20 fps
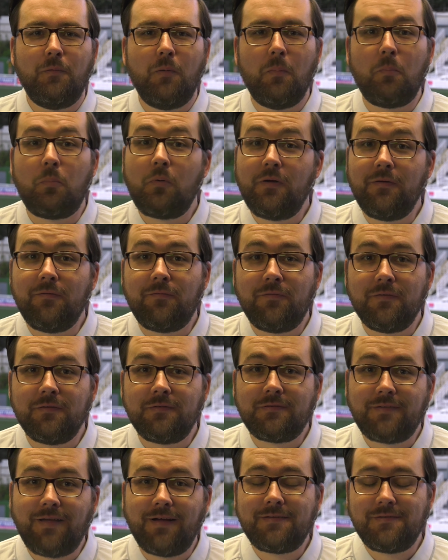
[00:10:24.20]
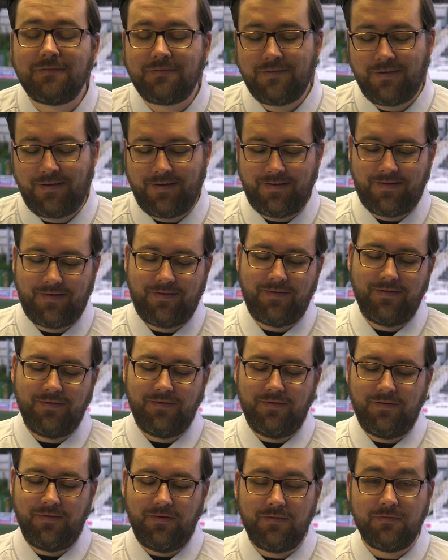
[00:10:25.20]
a brief stat attack,
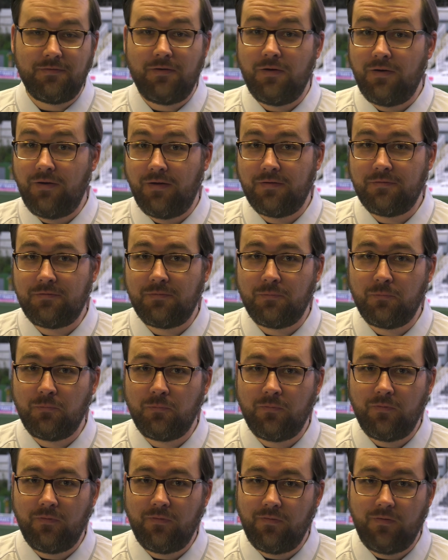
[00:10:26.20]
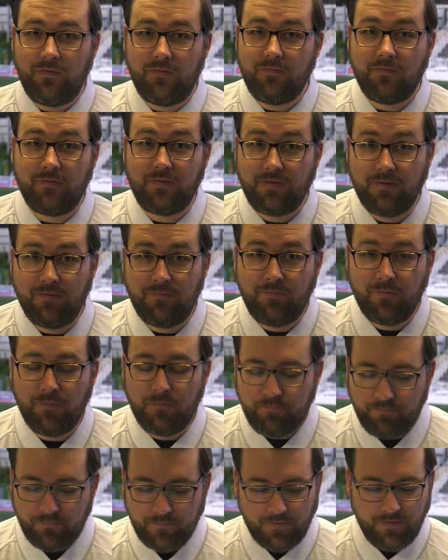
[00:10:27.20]
as I like to give
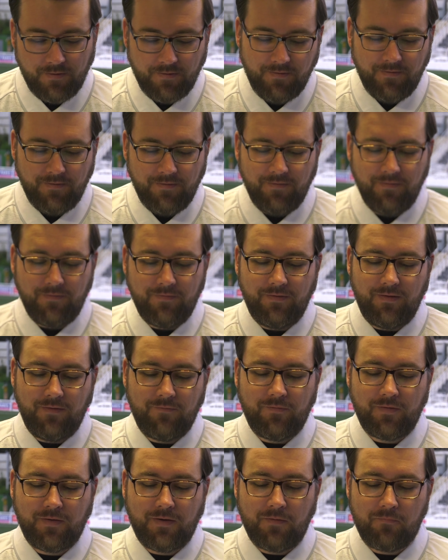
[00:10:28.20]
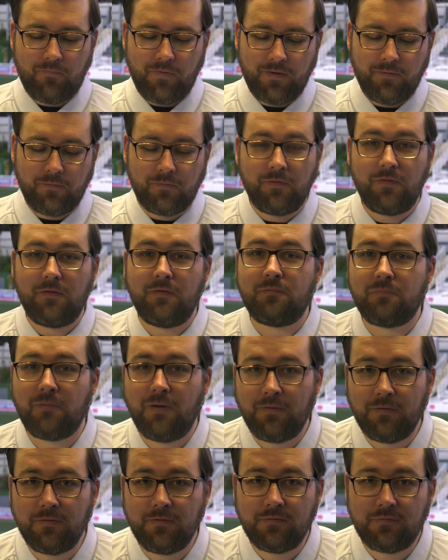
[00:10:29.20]
you. FA Cup record at this
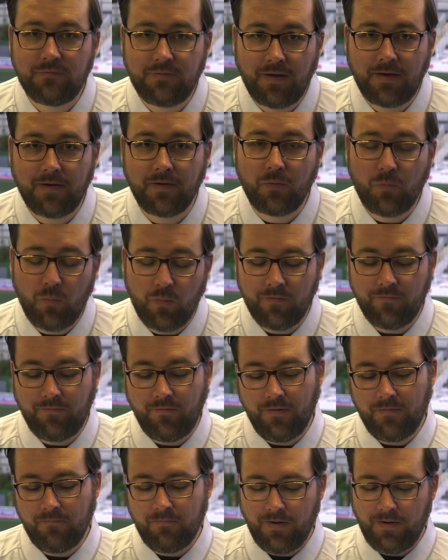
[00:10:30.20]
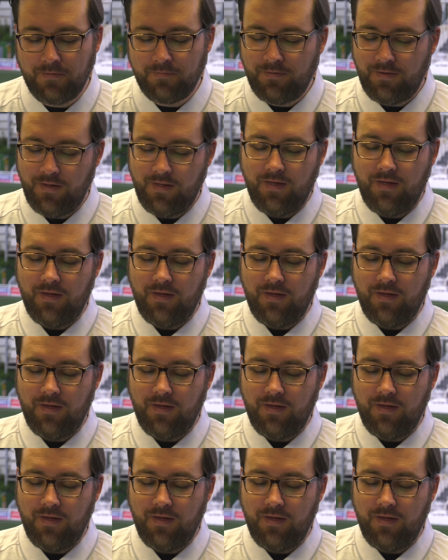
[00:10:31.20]
round in the second qualifying round.